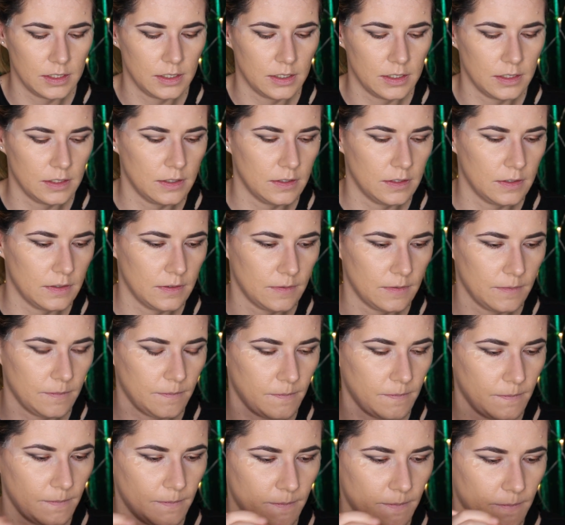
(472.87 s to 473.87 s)

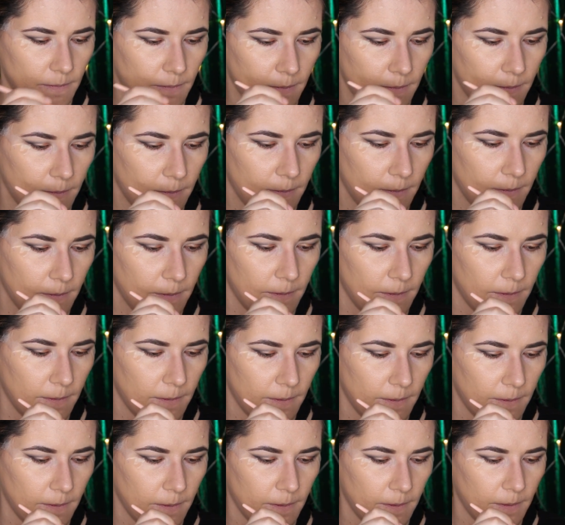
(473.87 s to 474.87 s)

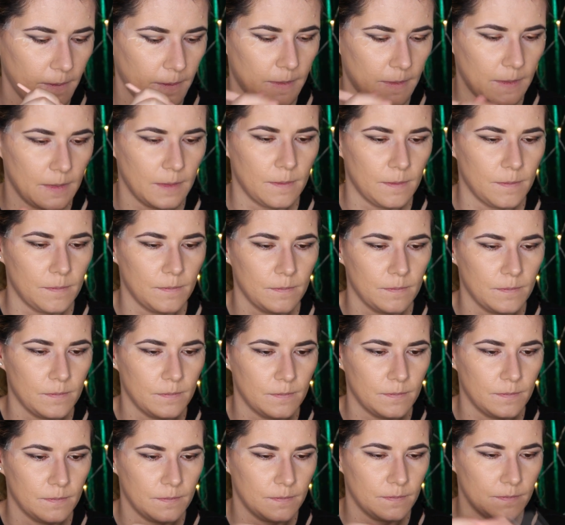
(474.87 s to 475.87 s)

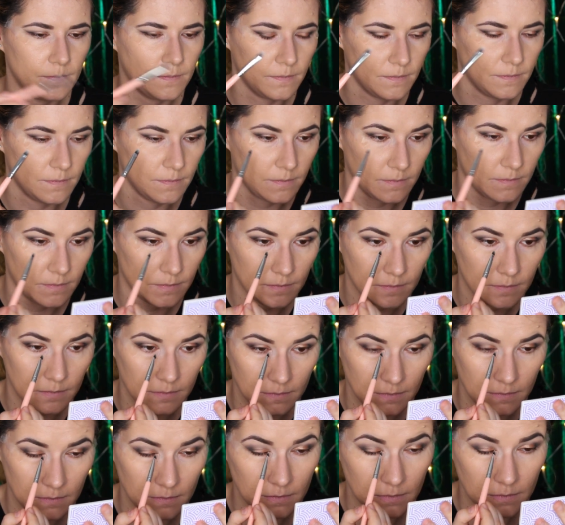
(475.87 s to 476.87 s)

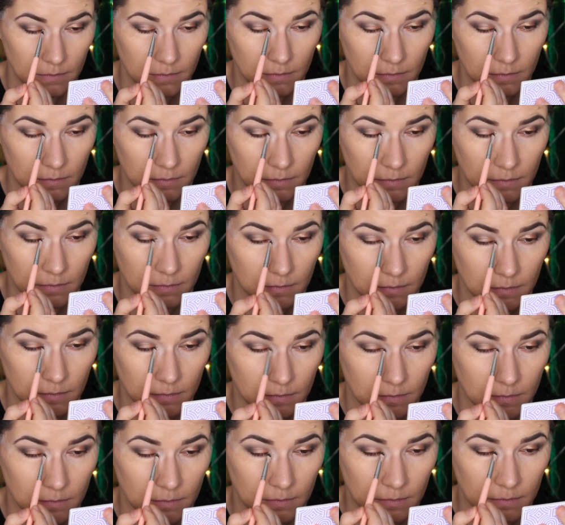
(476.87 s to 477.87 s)

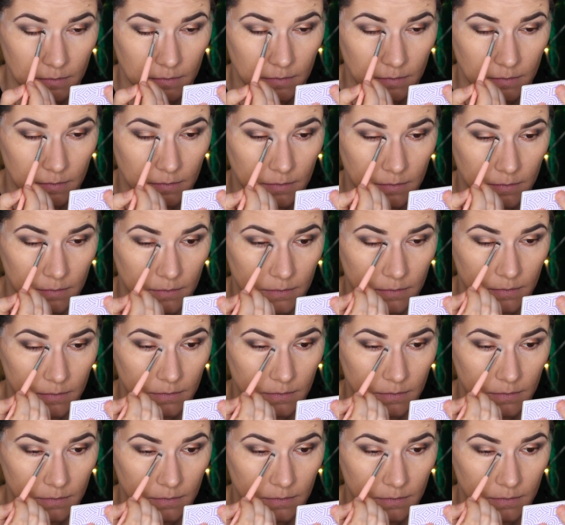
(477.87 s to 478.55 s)
(silence)